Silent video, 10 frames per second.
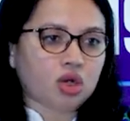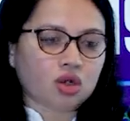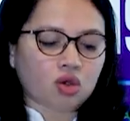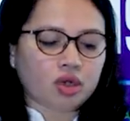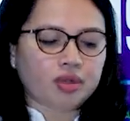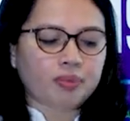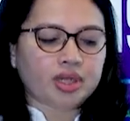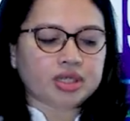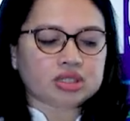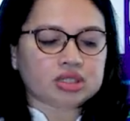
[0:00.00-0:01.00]
alcohol
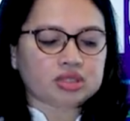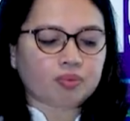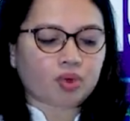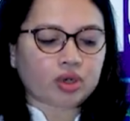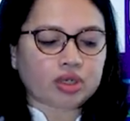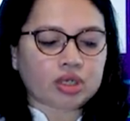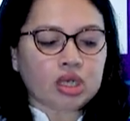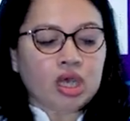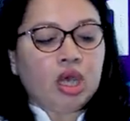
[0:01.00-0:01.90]
dependence is important.